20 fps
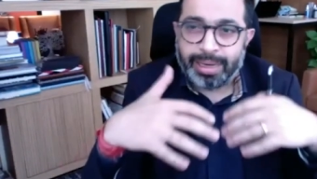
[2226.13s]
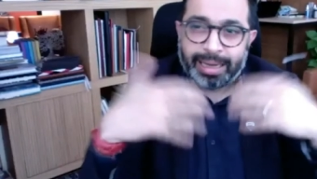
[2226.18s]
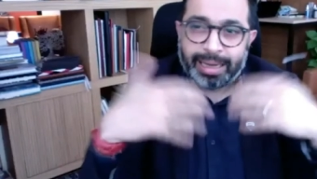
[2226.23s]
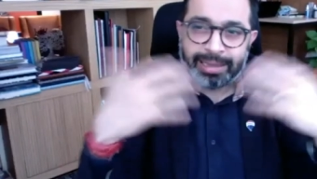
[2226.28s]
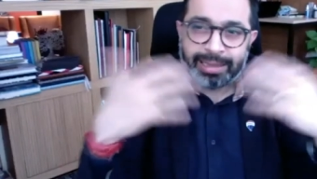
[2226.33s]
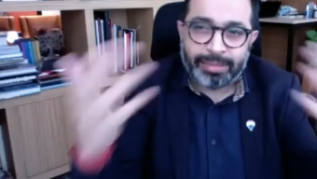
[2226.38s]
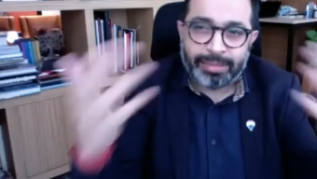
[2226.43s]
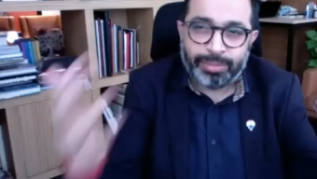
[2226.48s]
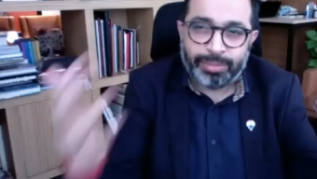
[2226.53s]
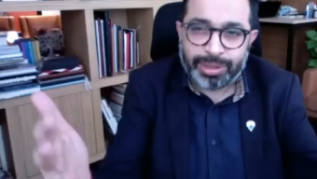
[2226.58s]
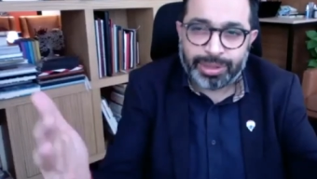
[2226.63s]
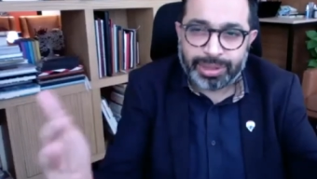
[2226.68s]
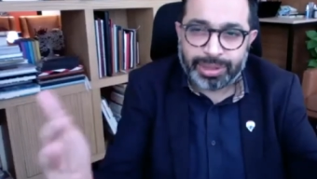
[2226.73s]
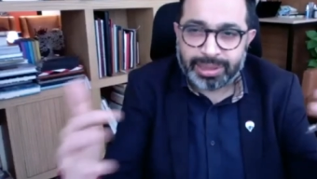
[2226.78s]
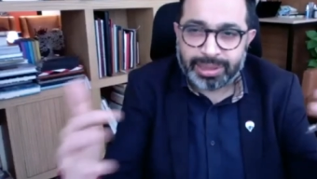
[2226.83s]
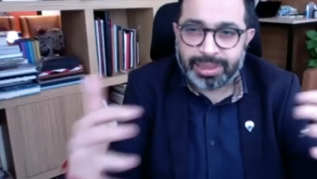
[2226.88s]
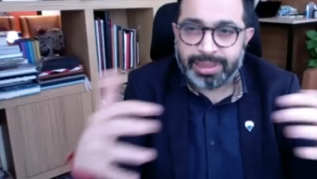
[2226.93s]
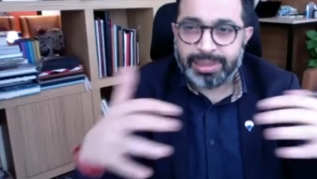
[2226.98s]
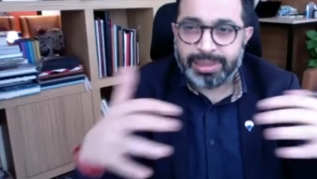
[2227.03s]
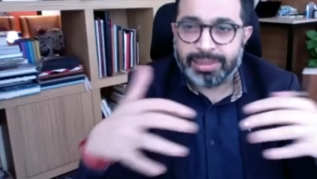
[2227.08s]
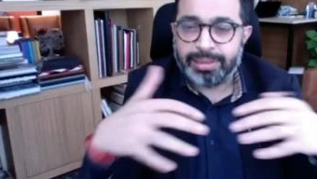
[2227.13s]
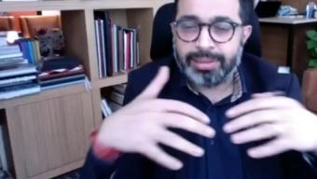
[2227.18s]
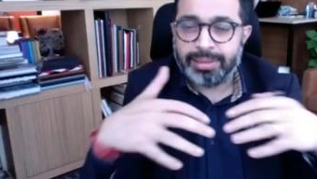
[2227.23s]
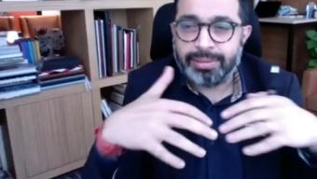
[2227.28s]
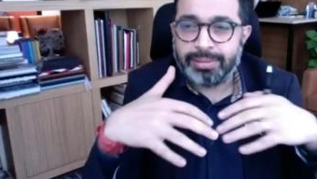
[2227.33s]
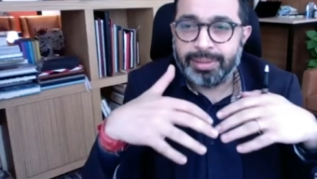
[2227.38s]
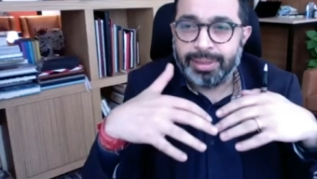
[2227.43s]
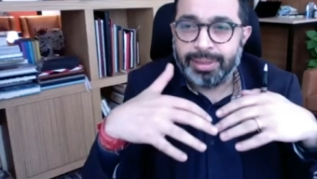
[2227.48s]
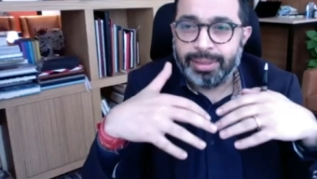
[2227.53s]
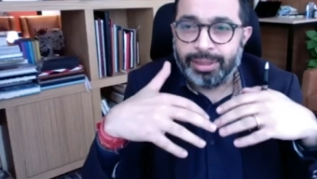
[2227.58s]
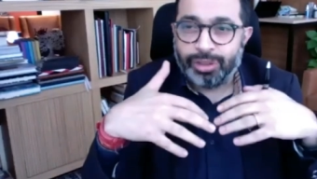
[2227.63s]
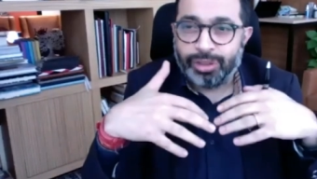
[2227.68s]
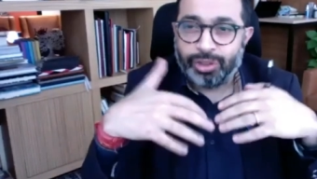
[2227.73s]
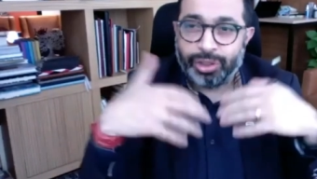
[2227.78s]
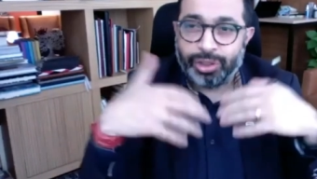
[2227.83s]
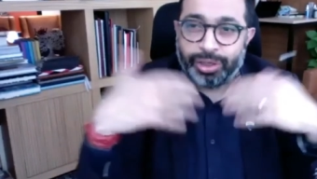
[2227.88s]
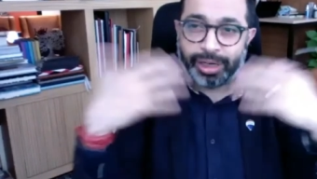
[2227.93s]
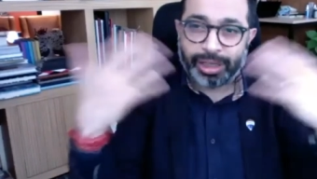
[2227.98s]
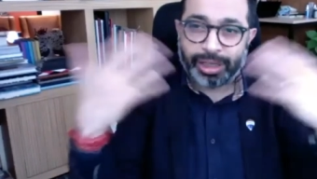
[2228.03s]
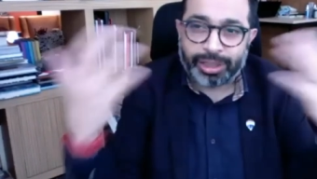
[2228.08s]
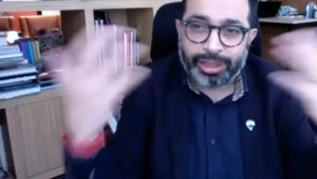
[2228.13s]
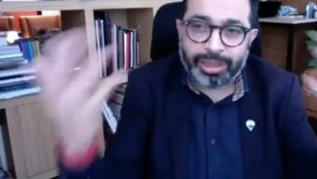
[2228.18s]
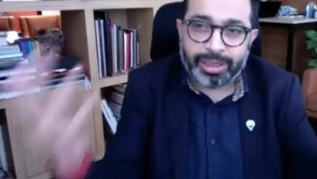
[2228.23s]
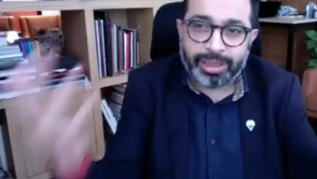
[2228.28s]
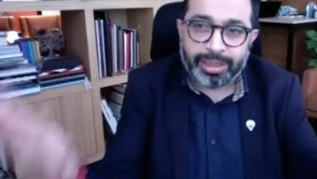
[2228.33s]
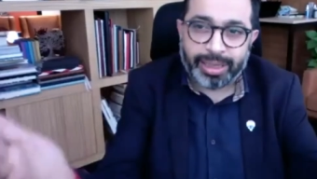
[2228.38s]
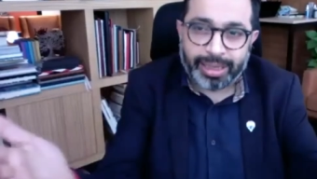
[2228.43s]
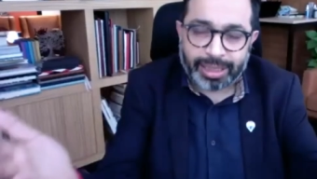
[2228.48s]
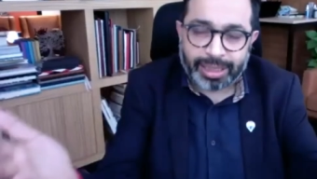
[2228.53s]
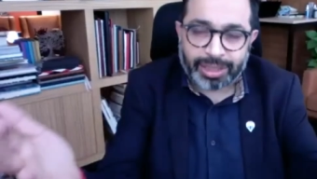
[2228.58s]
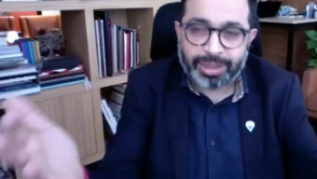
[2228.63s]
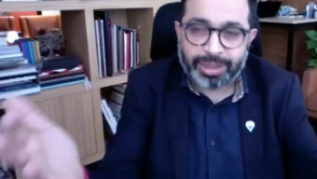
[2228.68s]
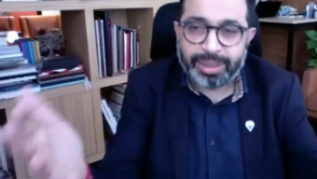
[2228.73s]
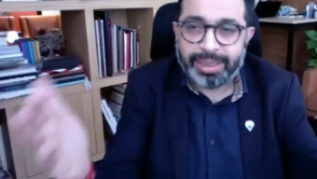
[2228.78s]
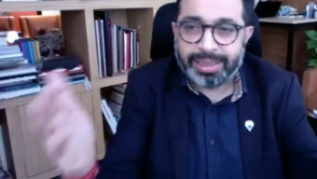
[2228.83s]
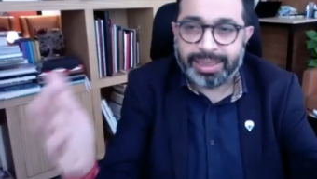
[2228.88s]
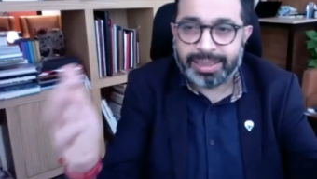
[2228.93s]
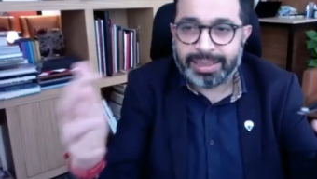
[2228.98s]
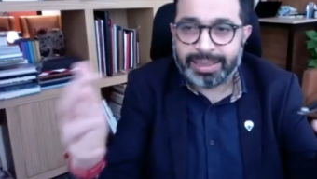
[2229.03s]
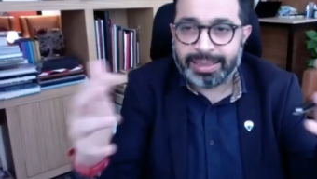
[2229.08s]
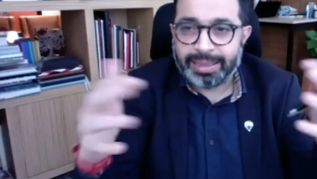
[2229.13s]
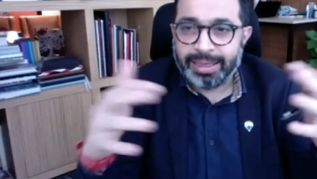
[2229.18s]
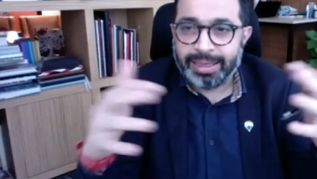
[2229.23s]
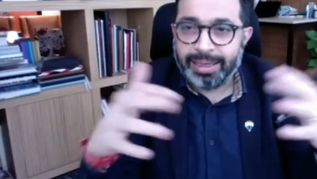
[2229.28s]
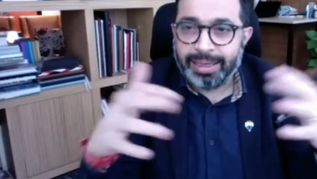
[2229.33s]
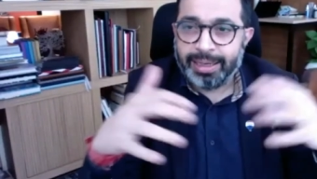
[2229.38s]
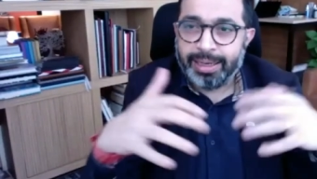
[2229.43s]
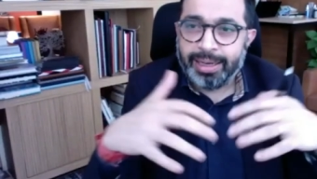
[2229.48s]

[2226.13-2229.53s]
legacy businesses, generational industrialists.